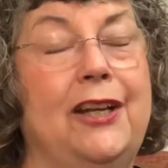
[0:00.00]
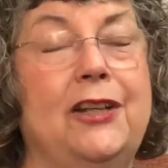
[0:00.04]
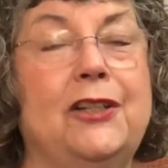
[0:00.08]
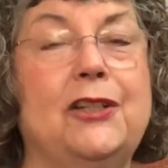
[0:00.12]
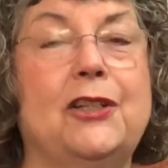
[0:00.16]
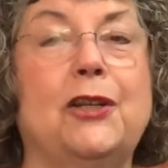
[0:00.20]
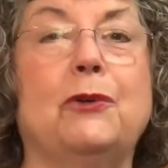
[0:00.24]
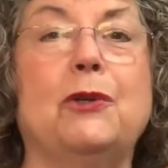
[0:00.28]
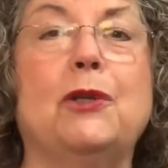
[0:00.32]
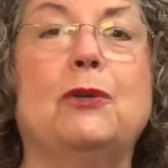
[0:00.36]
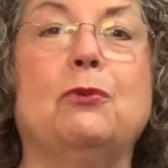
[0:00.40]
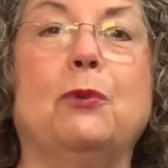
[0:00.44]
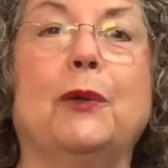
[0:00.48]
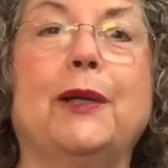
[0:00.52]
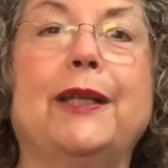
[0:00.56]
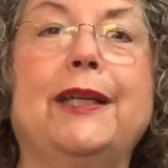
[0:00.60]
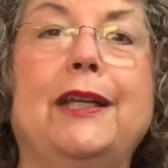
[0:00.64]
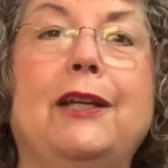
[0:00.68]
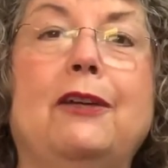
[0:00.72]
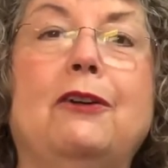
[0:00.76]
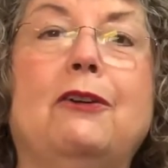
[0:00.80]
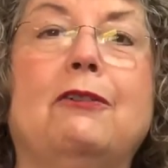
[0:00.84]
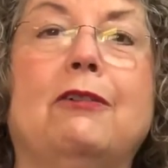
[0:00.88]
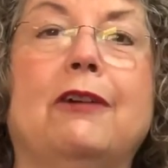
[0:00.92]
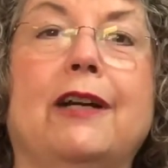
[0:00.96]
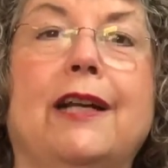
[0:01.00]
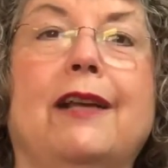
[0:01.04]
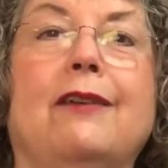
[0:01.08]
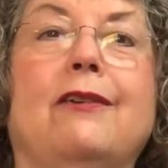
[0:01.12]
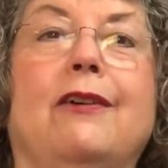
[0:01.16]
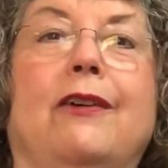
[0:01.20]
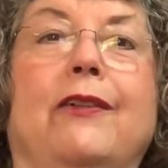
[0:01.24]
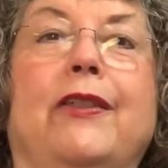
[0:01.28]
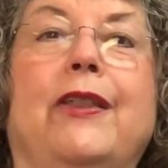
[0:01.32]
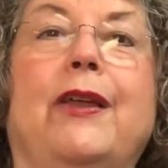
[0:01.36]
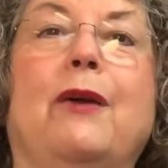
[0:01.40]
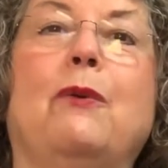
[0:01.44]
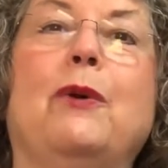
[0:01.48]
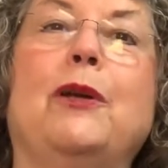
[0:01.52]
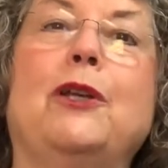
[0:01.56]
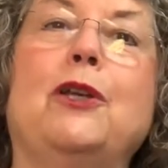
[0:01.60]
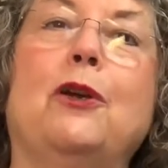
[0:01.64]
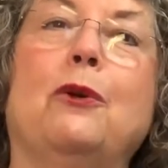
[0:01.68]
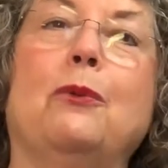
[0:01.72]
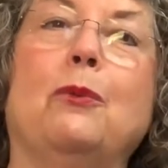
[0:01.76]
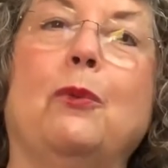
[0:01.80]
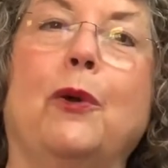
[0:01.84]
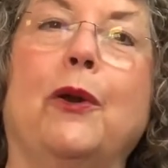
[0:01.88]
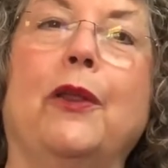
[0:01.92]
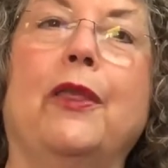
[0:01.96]
So it's really critical that when
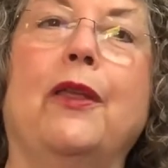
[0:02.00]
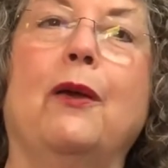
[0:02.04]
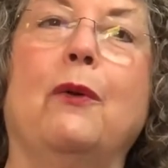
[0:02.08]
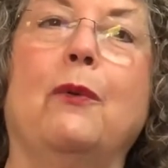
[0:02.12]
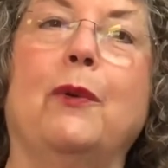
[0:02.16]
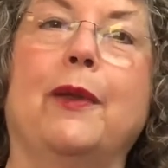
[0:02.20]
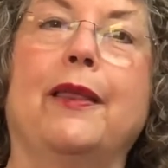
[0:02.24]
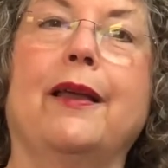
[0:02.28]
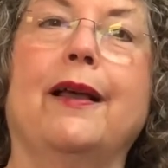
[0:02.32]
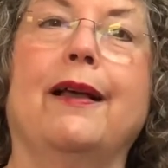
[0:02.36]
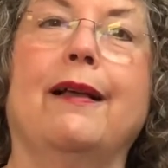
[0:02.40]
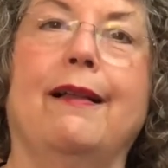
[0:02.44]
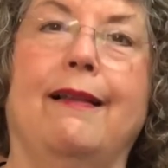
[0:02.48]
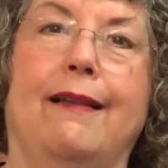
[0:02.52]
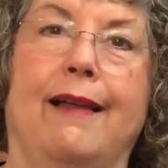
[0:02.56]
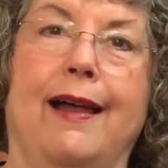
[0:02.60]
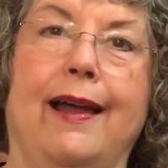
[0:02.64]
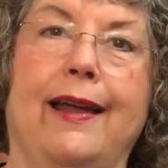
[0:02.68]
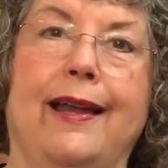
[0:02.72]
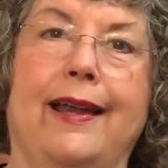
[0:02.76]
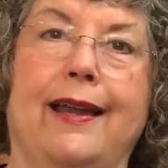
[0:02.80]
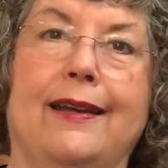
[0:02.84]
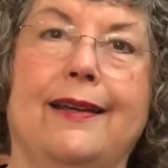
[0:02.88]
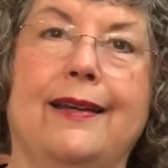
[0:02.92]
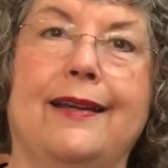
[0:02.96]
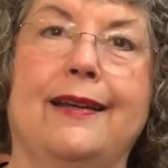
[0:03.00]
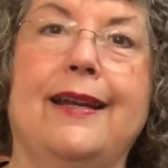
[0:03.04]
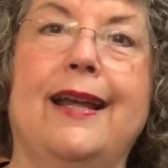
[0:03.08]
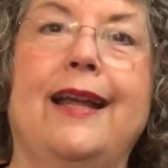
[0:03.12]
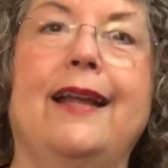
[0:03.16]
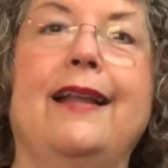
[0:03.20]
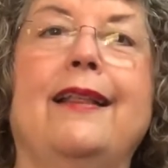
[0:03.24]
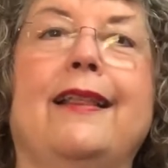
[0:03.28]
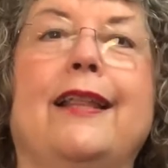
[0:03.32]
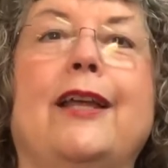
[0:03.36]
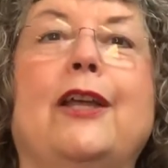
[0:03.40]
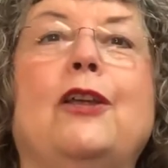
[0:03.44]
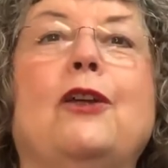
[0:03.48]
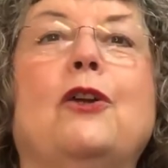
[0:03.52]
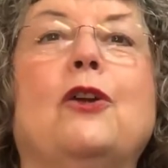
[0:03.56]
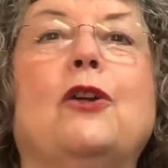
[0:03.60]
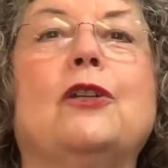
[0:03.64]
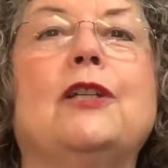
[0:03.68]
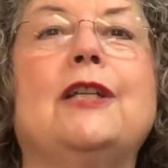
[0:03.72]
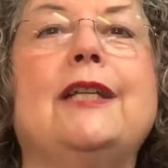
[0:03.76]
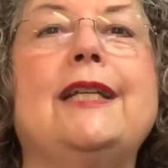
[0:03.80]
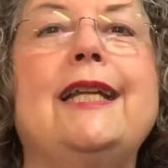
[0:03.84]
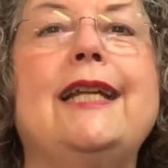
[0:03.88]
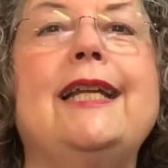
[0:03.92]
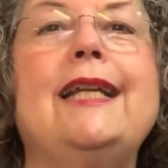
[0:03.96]
you're working with a client, that you're
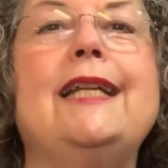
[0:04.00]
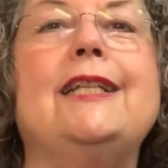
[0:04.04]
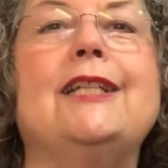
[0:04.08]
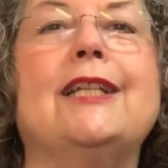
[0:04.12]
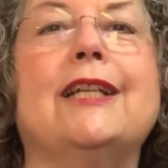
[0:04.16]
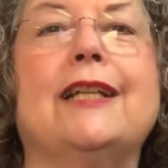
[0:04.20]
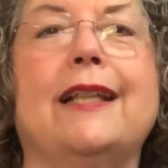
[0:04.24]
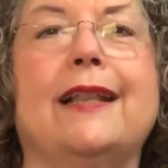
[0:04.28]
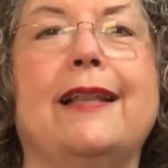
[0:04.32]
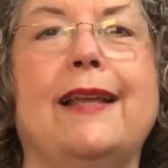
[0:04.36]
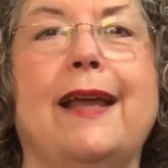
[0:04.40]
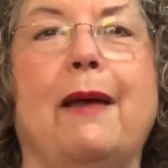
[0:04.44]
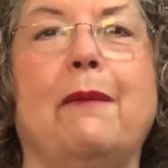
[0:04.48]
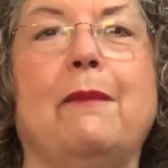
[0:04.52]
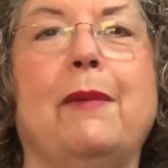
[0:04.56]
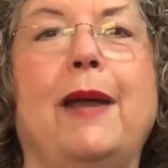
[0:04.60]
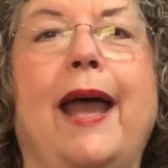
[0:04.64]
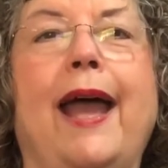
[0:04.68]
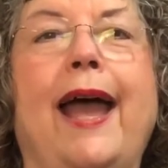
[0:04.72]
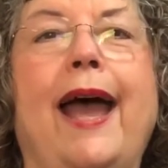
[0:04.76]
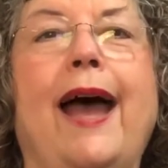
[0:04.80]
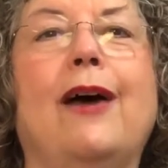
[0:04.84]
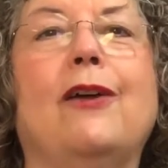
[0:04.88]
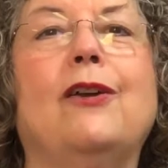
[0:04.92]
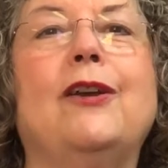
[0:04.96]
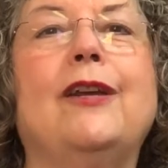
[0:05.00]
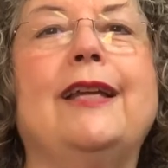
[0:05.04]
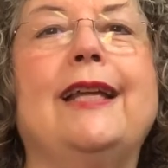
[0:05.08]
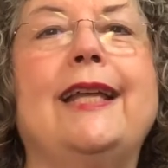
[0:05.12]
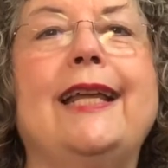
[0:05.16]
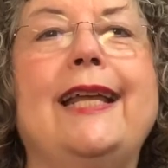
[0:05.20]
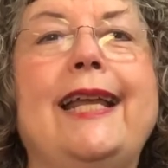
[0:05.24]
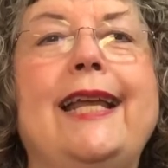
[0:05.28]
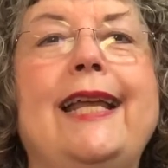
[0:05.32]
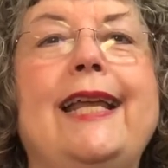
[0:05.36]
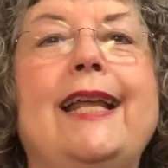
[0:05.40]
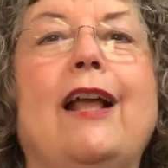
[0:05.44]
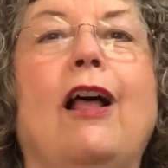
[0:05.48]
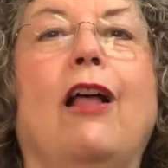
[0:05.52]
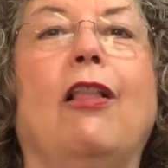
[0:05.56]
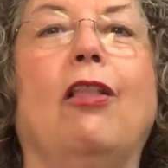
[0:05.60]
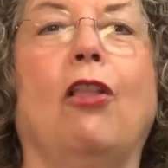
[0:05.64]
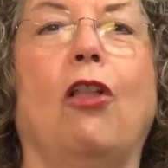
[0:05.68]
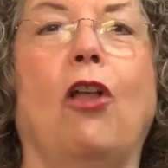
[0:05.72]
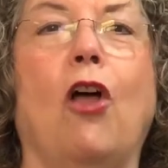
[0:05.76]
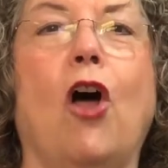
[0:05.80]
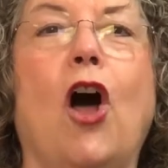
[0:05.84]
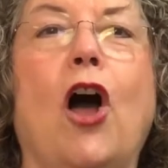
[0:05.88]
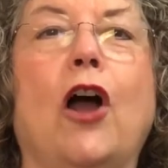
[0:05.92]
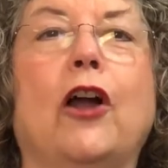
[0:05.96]
teaching them how to eat
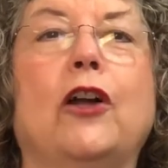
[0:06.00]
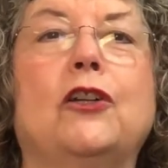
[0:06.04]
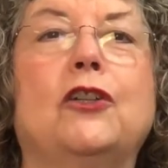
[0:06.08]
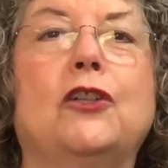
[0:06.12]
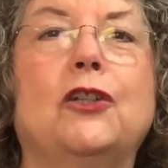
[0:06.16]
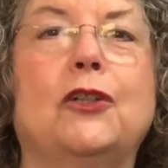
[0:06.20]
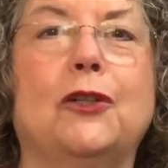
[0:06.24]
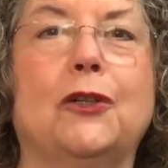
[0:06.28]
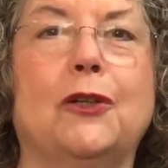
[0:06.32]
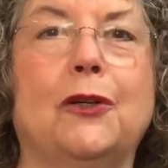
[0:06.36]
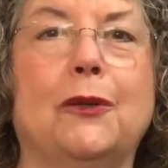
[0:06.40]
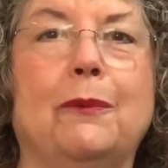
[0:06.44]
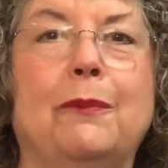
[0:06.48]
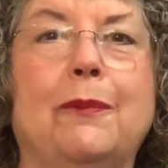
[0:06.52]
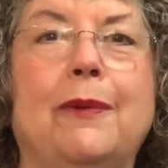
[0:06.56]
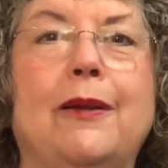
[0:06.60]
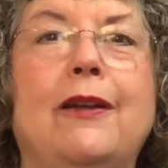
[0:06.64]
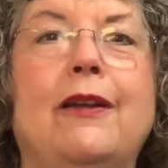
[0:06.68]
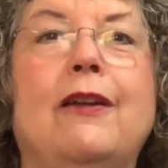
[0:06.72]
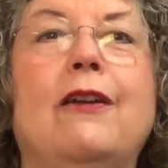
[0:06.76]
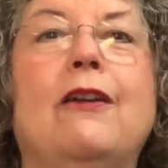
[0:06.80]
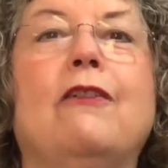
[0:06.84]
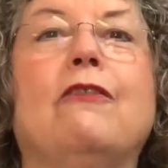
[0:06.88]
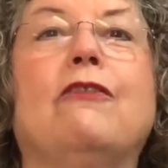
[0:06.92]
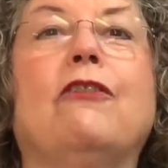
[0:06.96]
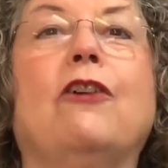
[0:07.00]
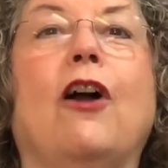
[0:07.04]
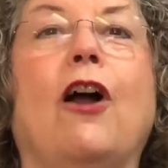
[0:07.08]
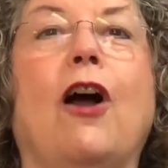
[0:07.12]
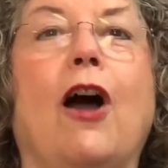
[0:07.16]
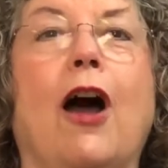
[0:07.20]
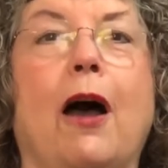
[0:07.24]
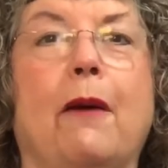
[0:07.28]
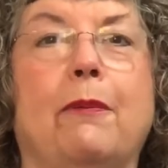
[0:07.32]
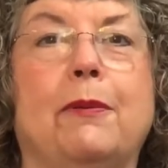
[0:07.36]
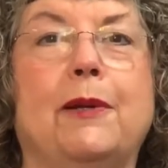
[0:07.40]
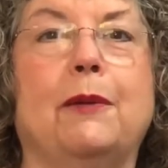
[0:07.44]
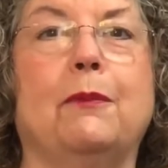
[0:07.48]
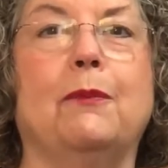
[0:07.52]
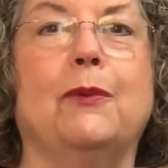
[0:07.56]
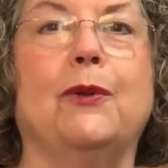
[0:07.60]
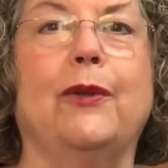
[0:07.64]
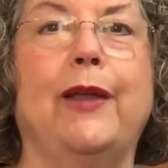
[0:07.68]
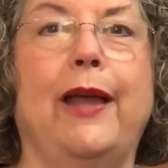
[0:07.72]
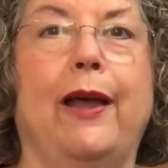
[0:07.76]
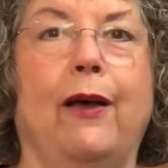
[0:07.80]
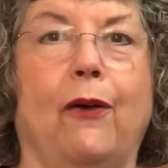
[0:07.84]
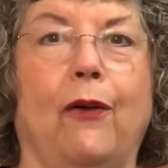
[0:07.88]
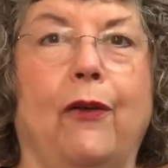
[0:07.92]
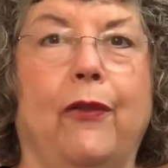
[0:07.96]
long-term for
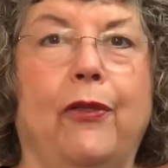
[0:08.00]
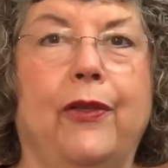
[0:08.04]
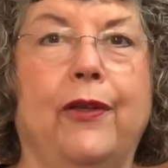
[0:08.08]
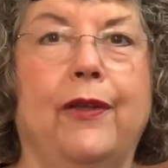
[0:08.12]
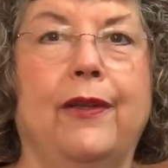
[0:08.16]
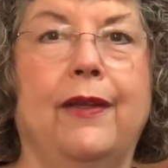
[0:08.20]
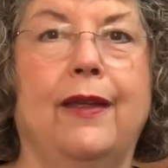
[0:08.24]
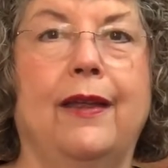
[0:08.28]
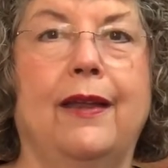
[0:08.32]
optimal health.